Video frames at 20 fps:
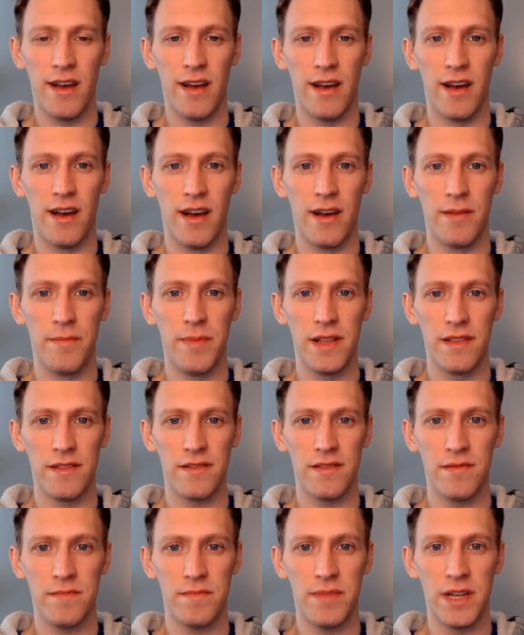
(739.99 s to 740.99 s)

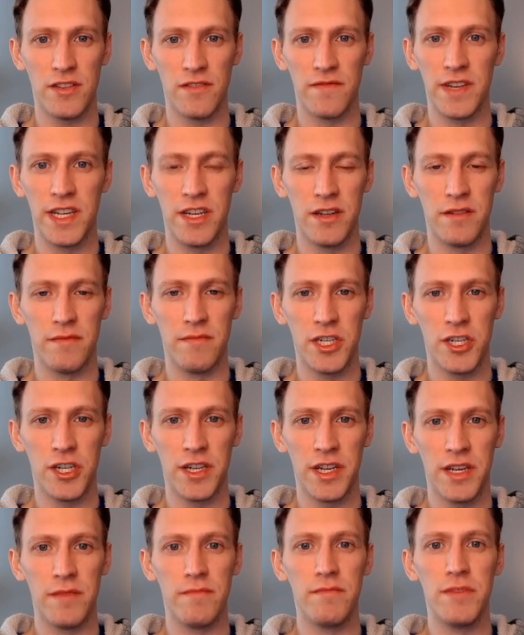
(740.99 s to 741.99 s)
Pennsylvania and
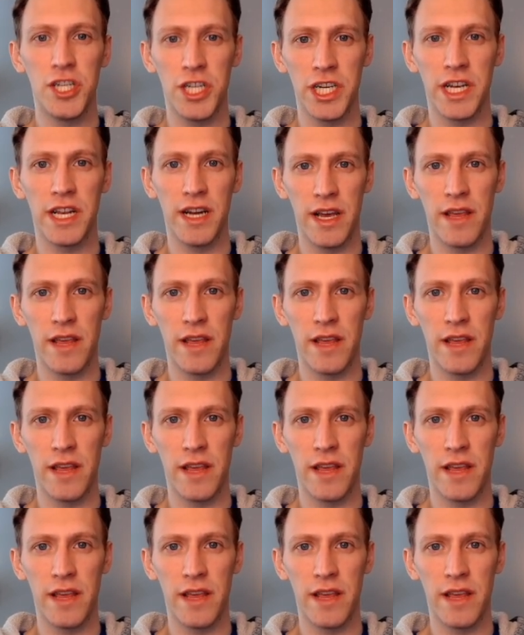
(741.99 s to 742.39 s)
Michigan,